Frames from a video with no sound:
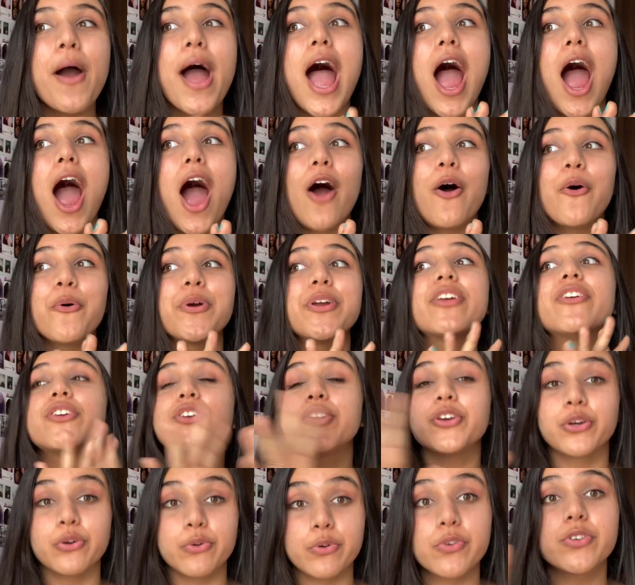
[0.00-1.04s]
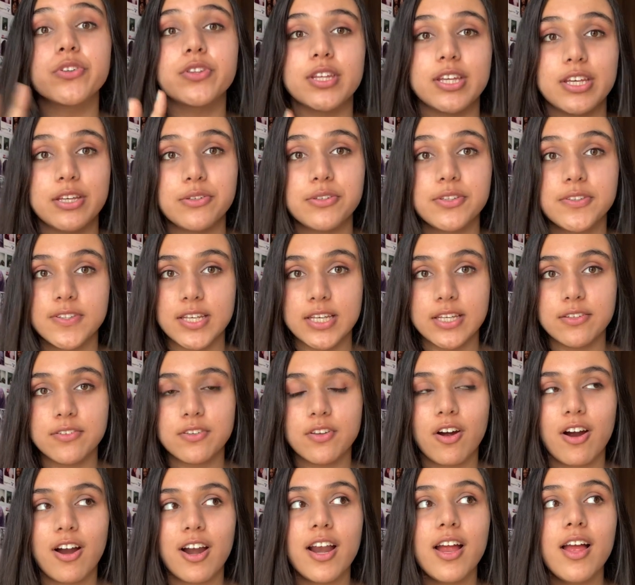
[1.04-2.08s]
how huge the UCs
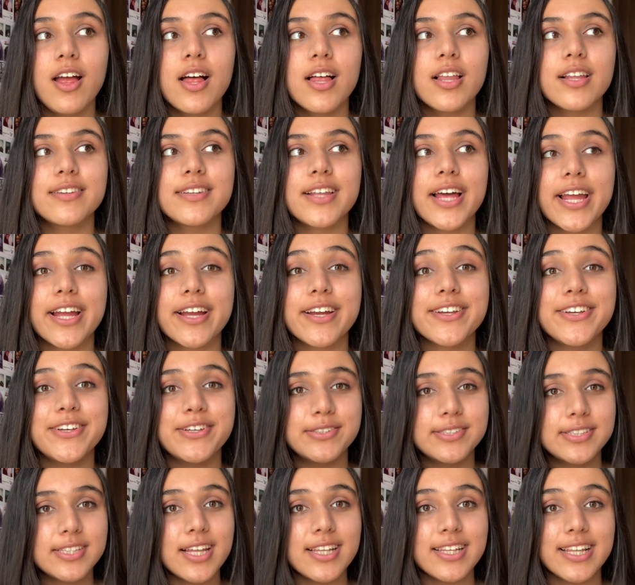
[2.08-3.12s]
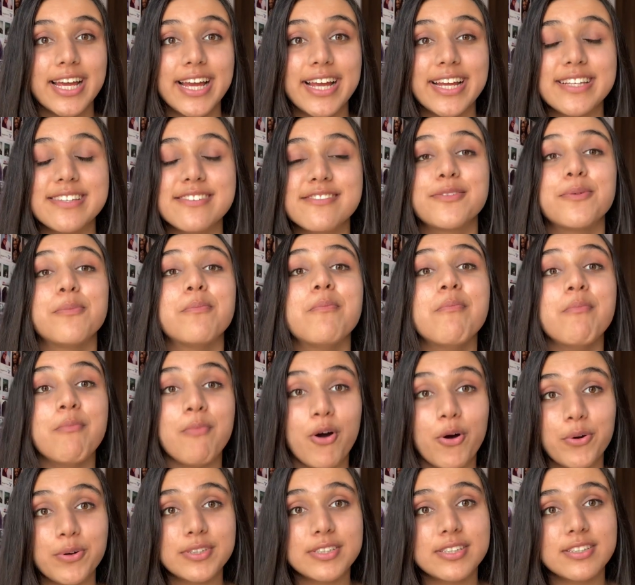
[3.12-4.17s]
are. Like, UCLA is the
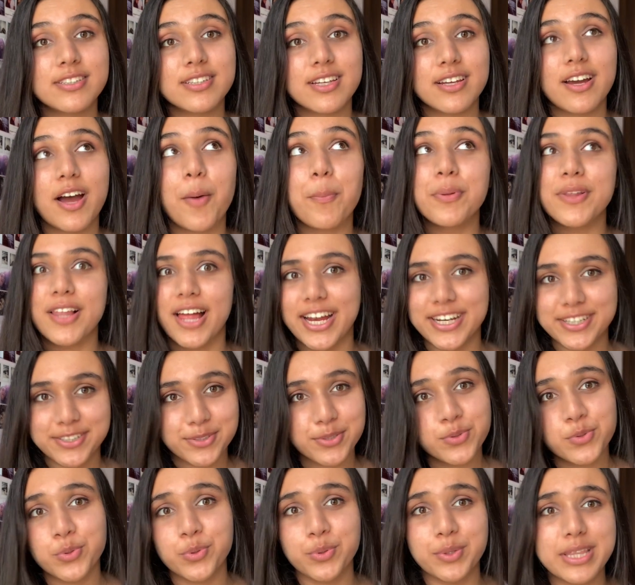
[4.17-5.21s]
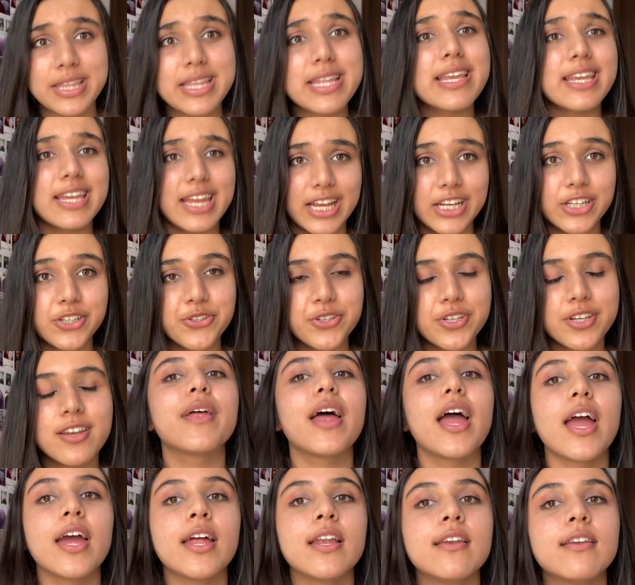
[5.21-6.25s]
most applied to school in the nation,
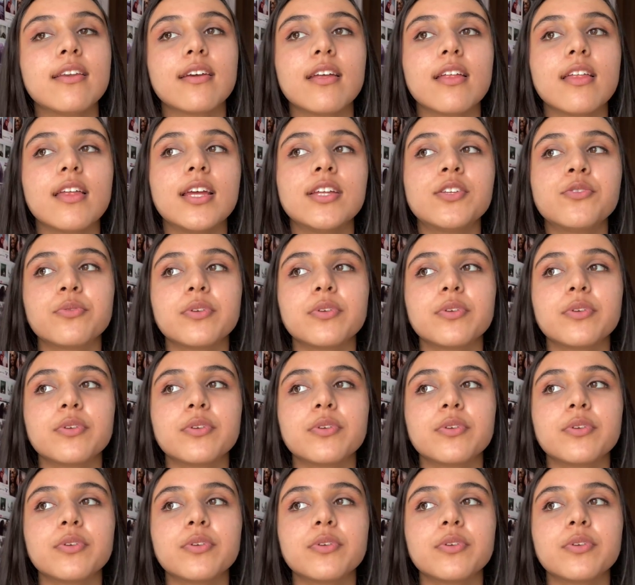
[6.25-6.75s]
and it's